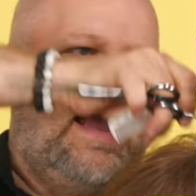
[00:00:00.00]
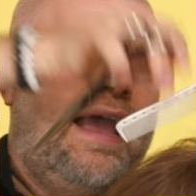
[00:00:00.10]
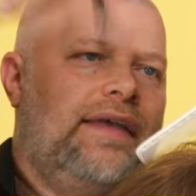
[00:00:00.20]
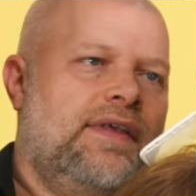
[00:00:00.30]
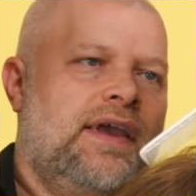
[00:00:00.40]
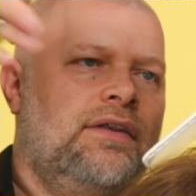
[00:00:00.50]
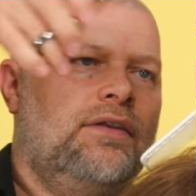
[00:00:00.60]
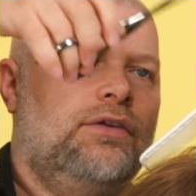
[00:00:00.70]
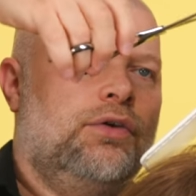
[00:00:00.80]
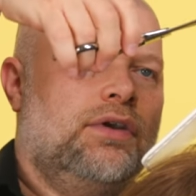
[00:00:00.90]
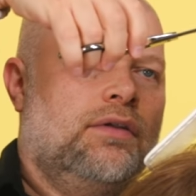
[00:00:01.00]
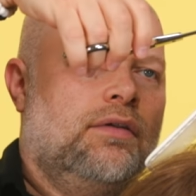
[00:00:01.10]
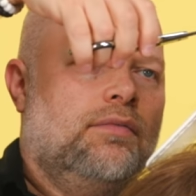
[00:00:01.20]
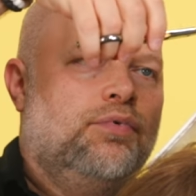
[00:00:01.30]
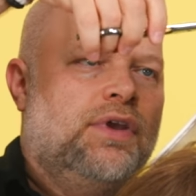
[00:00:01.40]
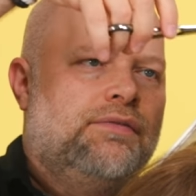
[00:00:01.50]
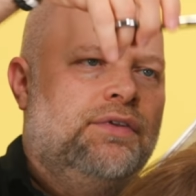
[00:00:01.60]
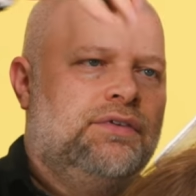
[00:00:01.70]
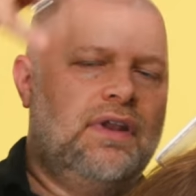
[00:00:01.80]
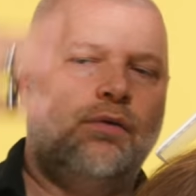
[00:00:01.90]
and then you can bring
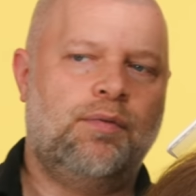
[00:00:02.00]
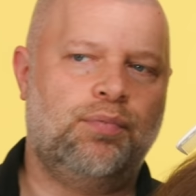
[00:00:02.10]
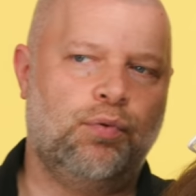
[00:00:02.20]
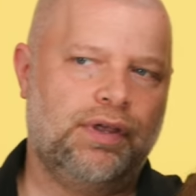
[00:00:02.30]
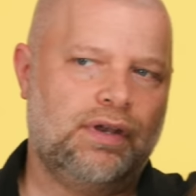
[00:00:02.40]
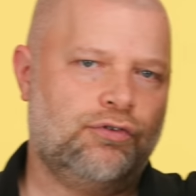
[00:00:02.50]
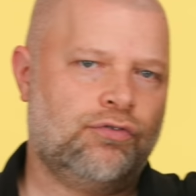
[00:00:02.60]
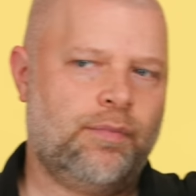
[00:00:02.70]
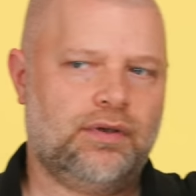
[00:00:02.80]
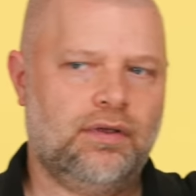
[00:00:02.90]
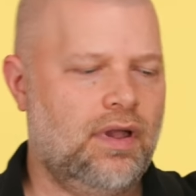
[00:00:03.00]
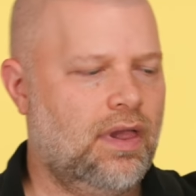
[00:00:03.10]
everything to that one point and trim it.